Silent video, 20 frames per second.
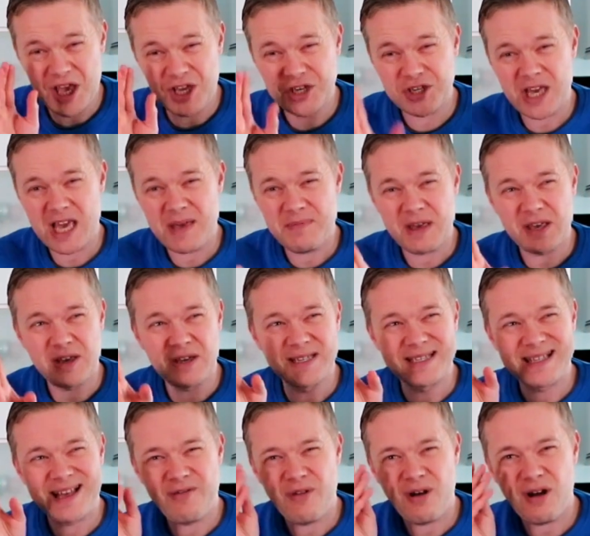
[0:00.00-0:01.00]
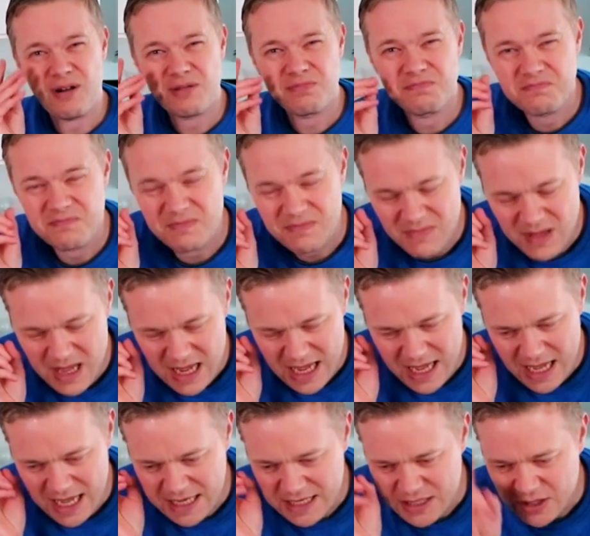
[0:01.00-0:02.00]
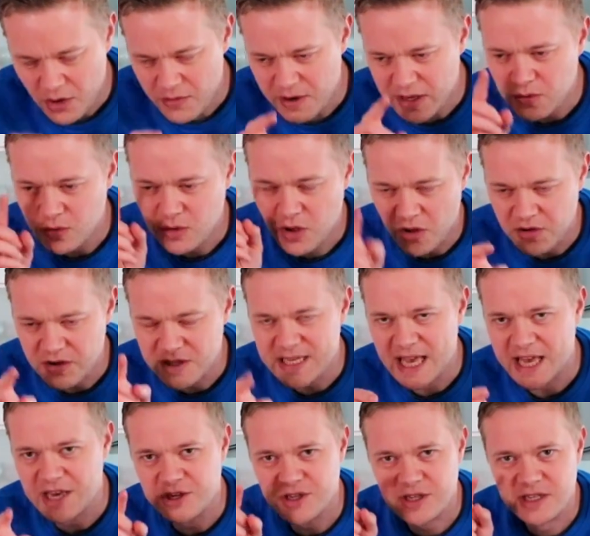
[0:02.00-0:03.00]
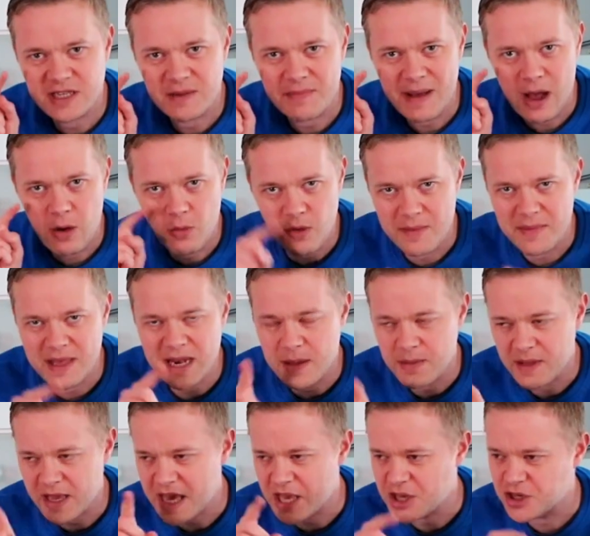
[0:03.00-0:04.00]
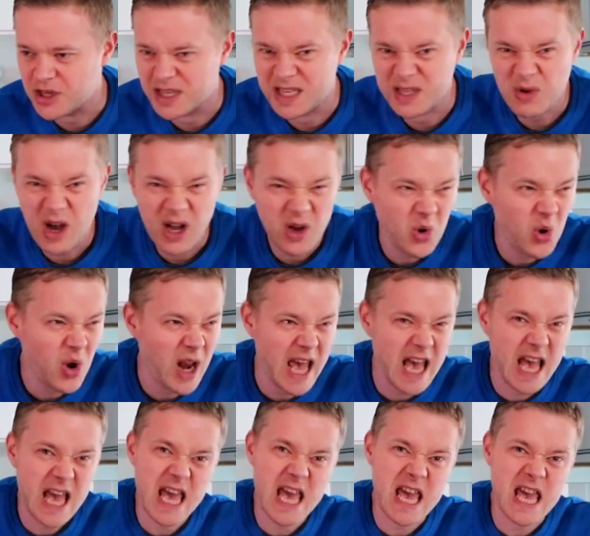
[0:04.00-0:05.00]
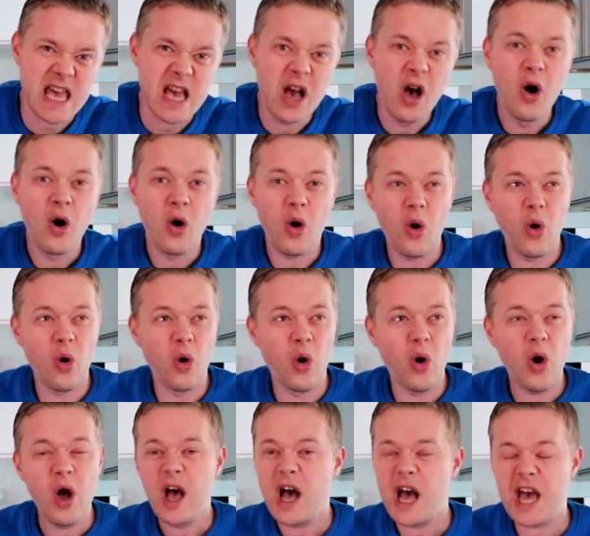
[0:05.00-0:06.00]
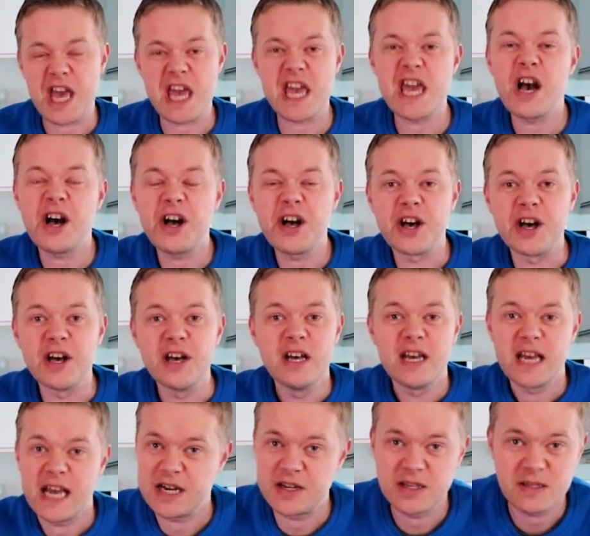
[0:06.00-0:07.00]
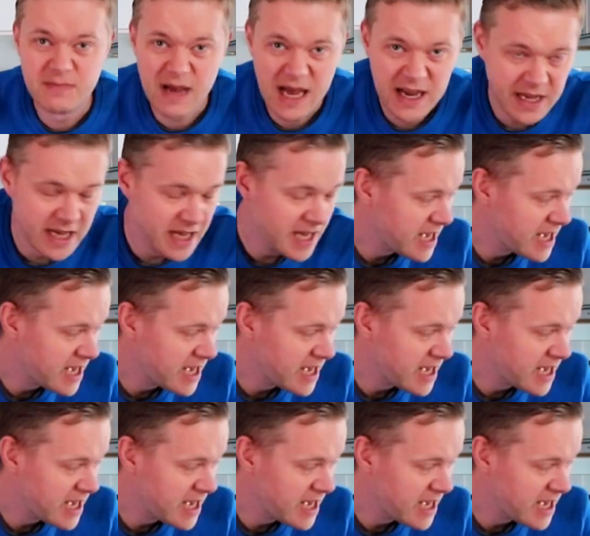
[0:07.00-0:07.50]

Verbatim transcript: it a she because there are historical connotations about women in the kitchen, so I'll call it a he or a he, her. It doesn't matter.